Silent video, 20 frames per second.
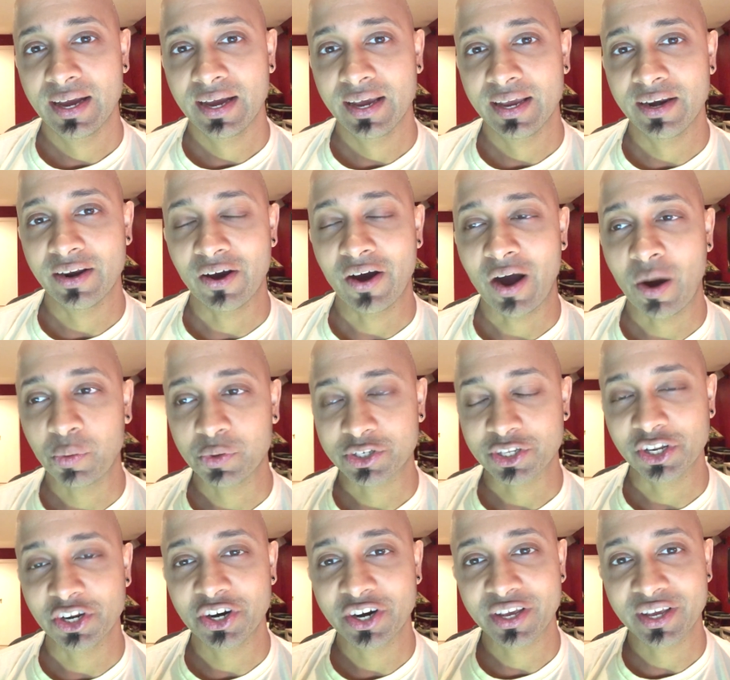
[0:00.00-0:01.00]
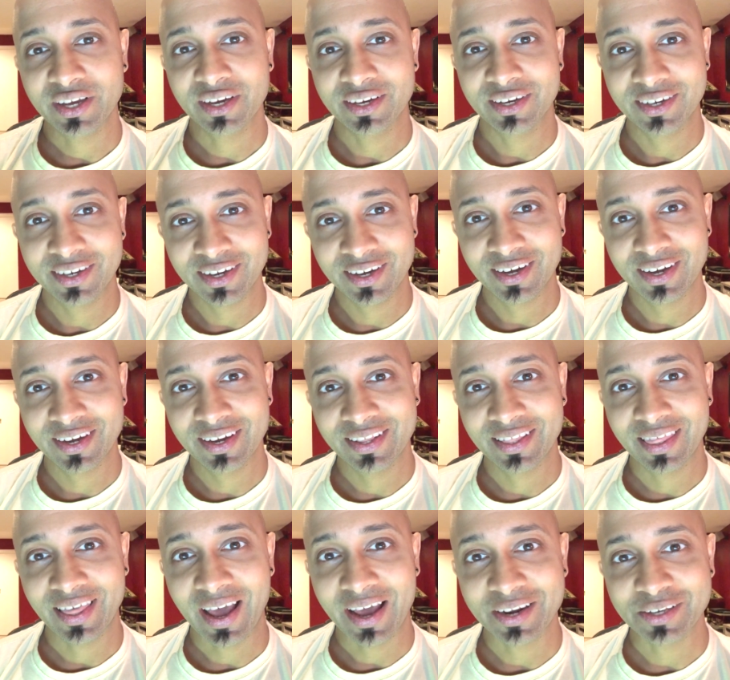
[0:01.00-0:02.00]
I was learning
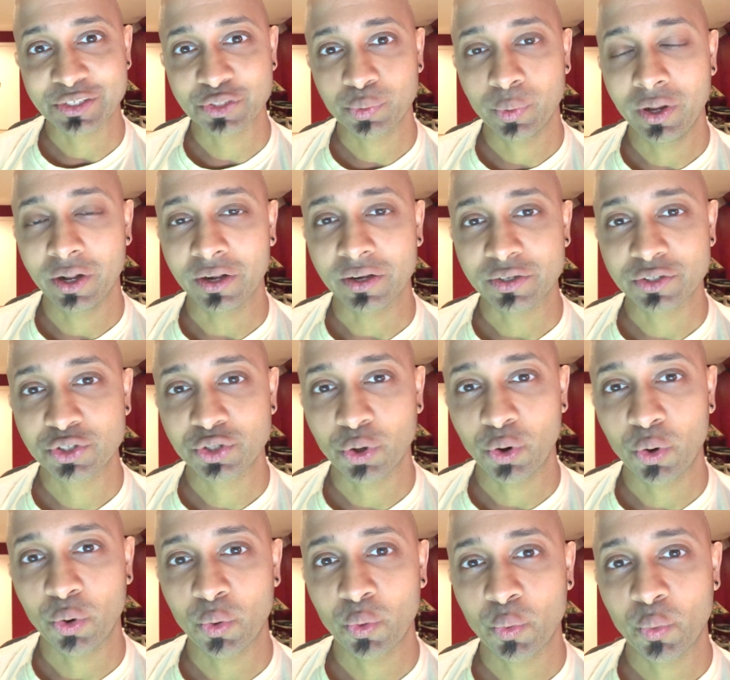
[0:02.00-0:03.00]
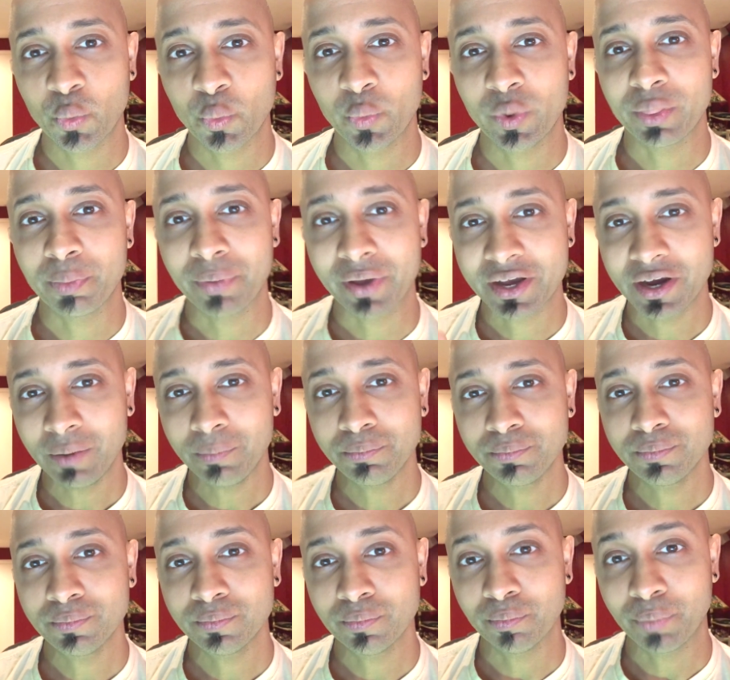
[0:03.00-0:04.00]
that as well. So with
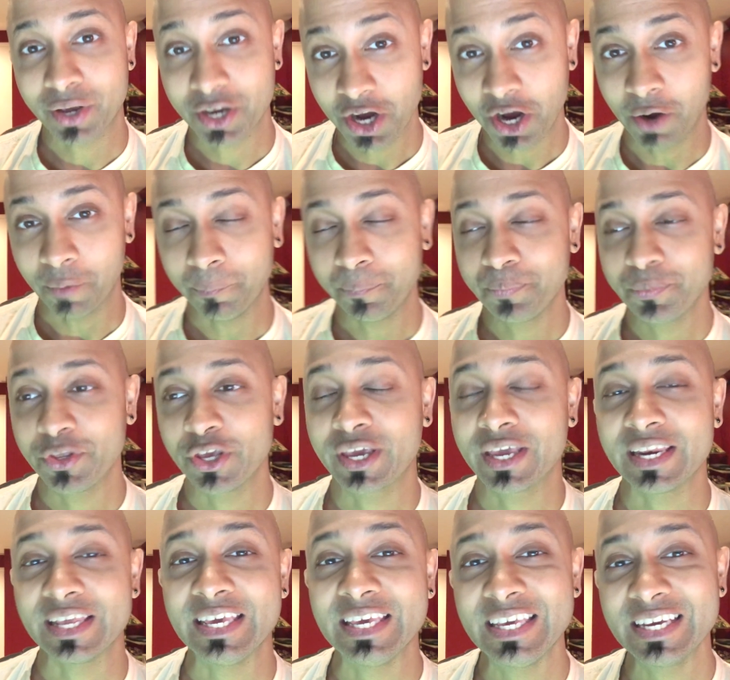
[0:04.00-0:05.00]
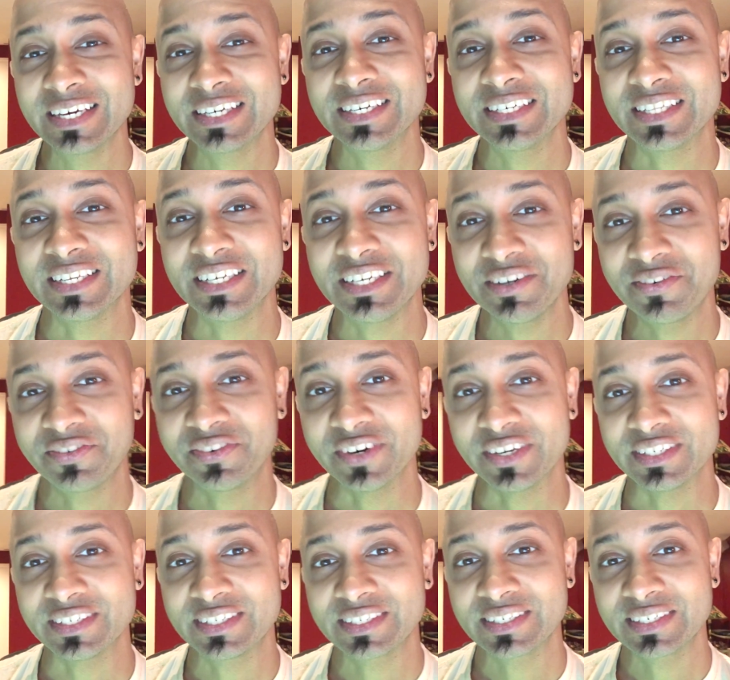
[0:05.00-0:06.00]
become, you can hear the
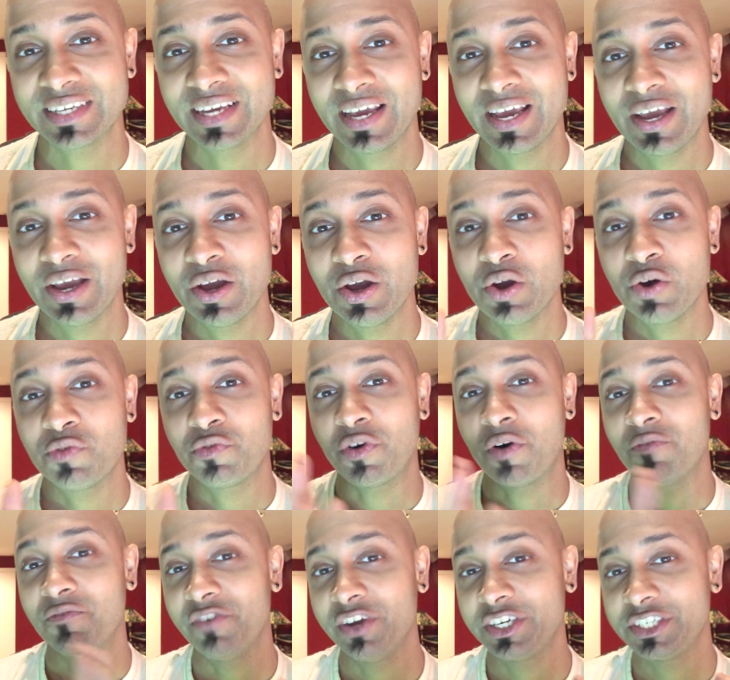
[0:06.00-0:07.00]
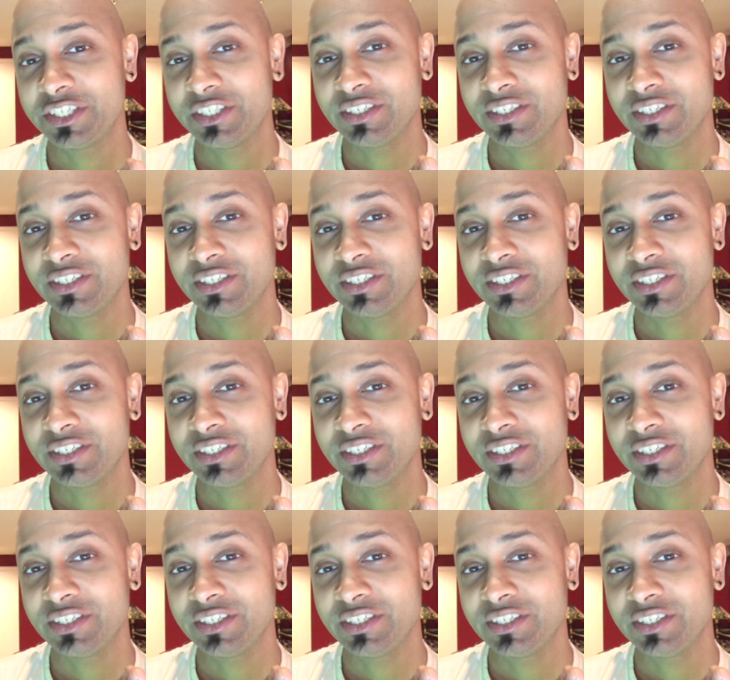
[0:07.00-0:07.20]
difference from vision